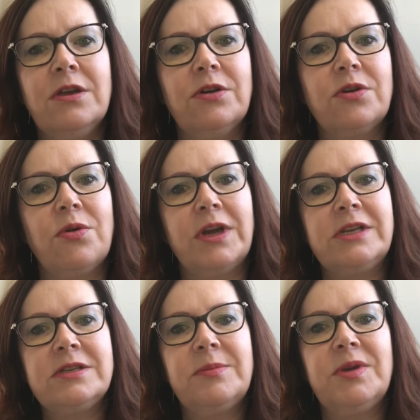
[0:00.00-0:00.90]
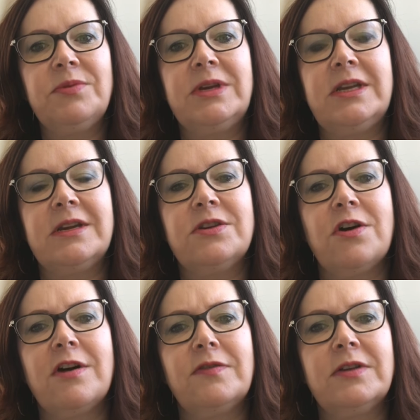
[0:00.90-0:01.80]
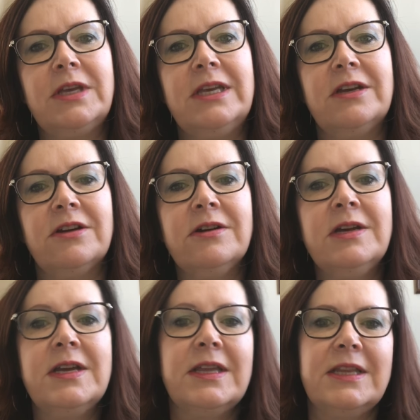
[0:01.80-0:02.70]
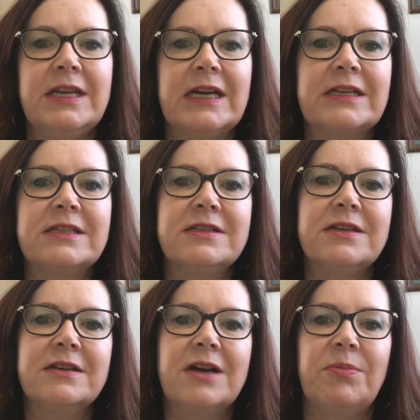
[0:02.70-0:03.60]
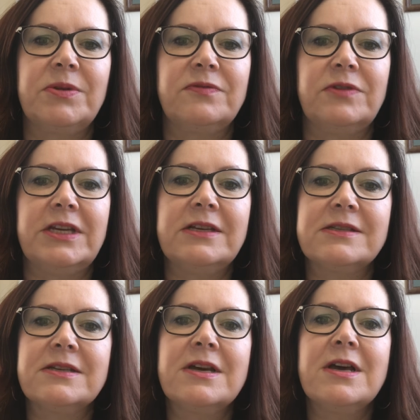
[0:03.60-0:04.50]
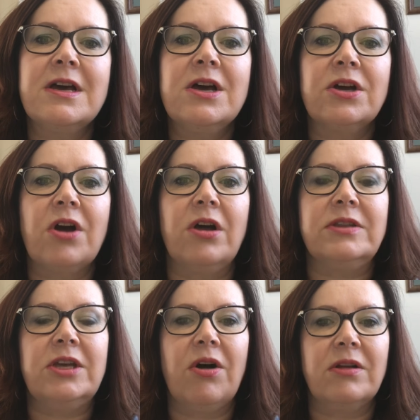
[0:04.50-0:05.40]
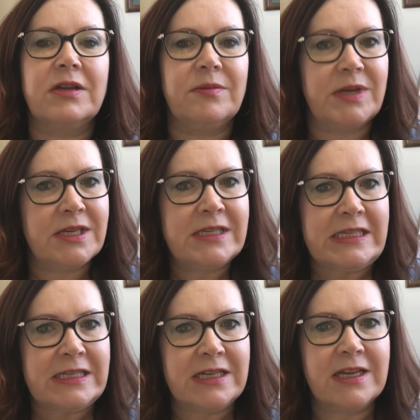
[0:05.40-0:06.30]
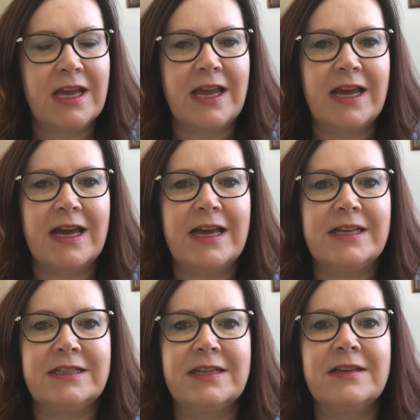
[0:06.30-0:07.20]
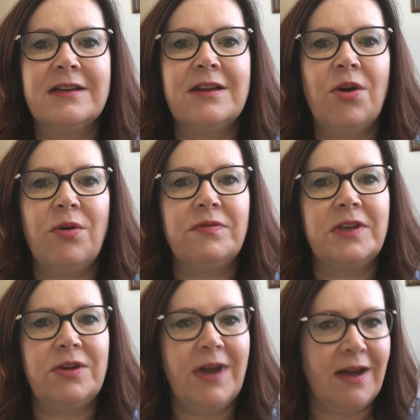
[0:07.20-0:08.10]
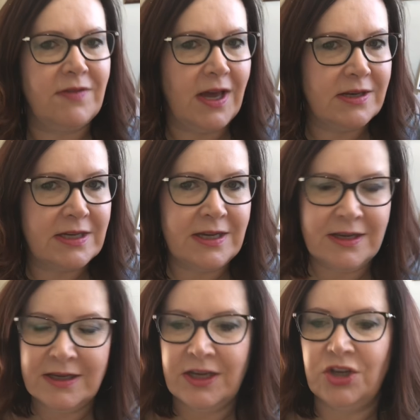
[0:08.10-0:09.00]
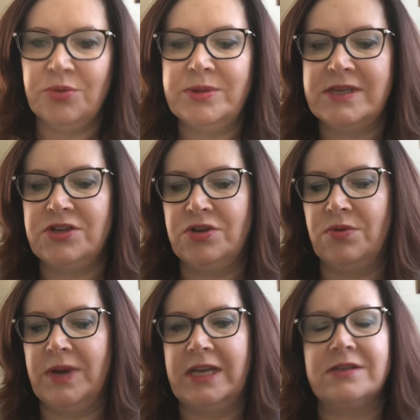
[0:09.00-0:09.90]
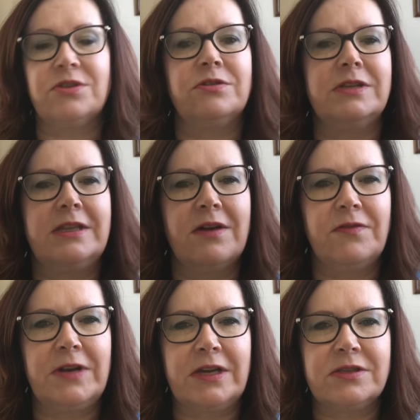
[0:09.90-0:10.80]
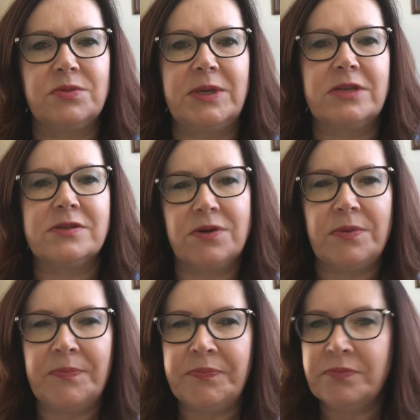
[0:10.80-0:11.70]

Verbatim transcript: You're going to be reading a novel here in the next couple of weeks called The Alchemist, and hopefully you have that in your possession already, so you'll need that for next week. So